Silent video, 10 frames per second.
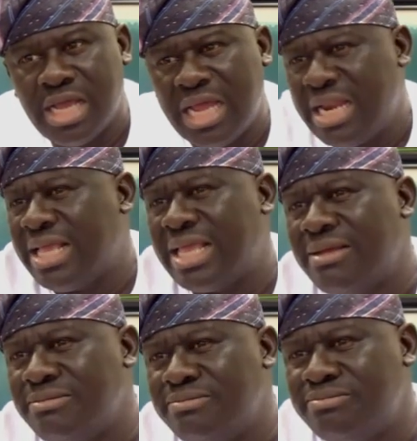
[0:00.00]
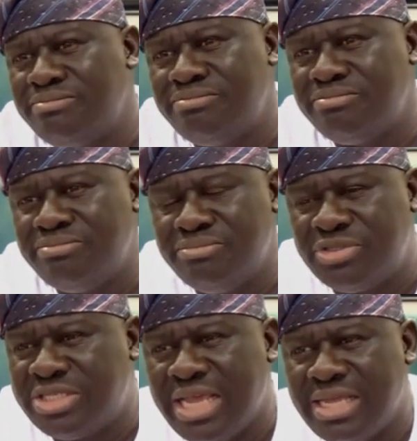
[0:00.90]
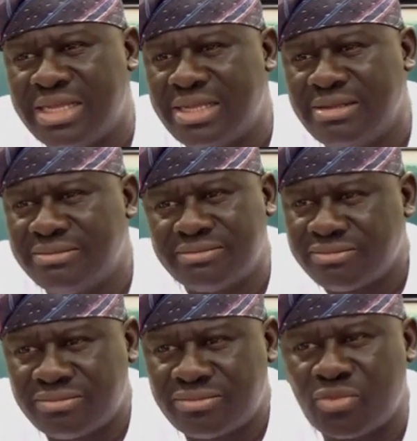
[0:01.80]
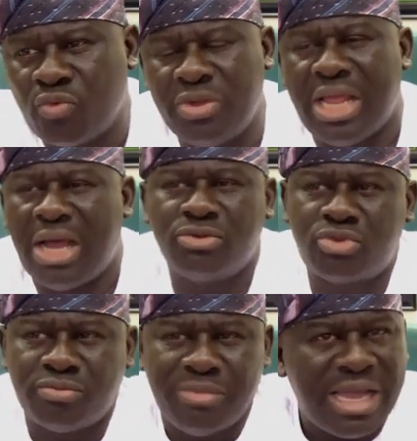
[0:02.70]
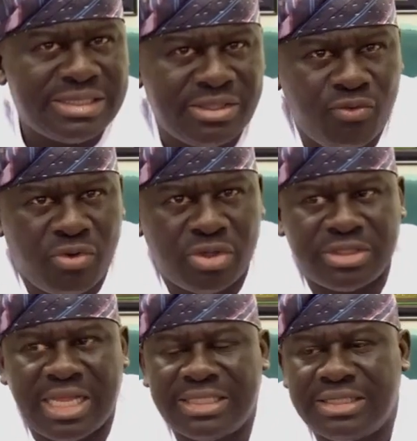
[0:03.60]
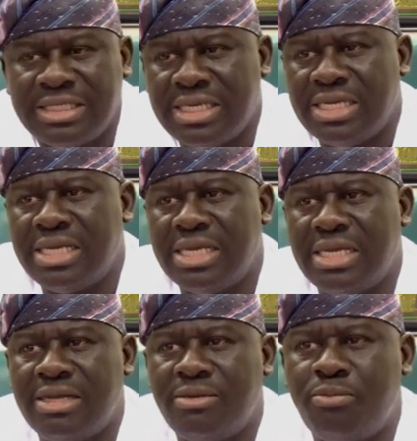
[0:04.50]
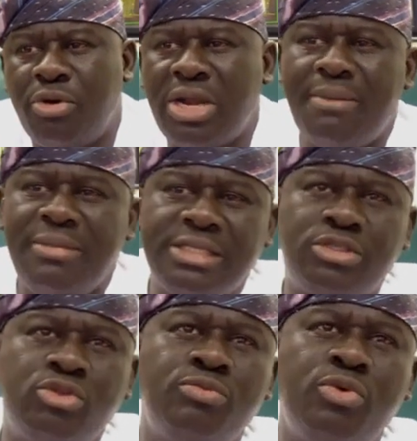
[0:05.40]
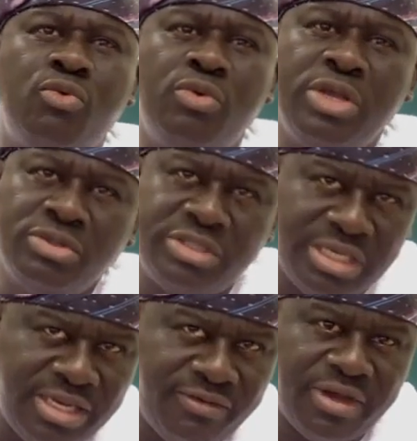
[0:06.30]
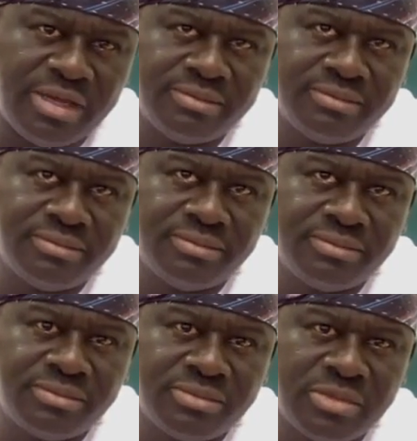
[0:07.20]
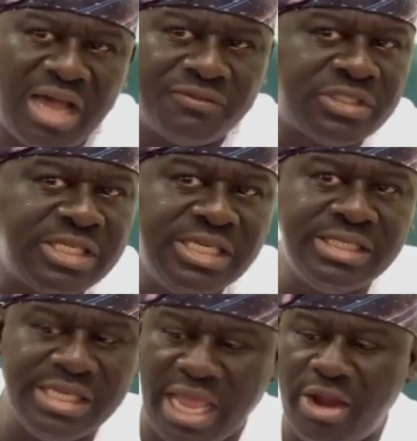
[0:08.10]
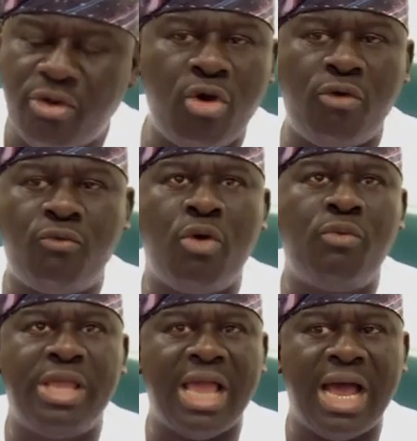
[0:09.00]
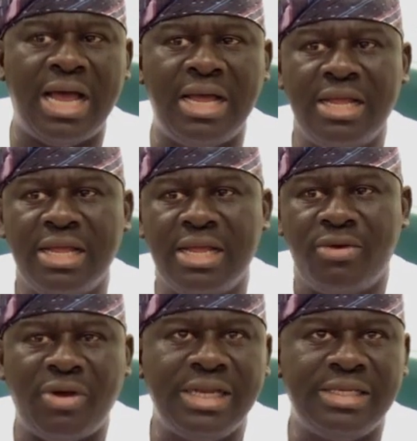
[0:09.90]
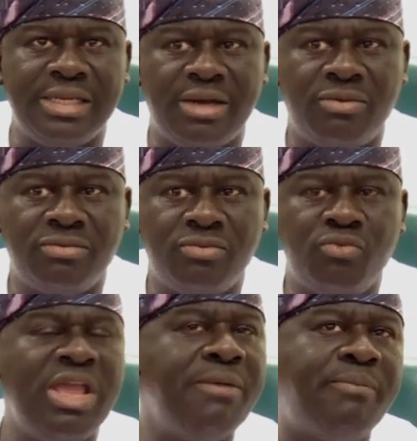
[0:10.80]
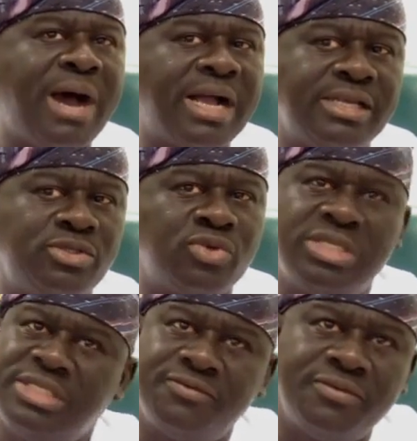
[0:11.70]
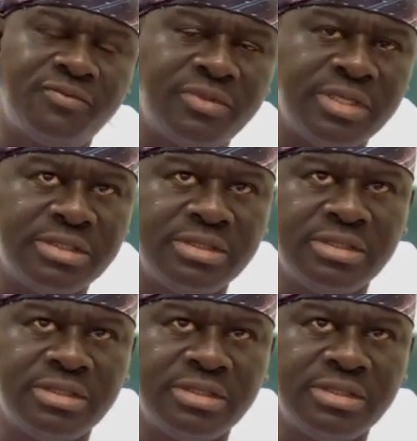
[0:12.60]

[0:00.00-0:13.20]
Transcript: And I can say without missing word that Bola Ahmed Tinubu will deliver. I've seen the era of what we are right now way back in 2015.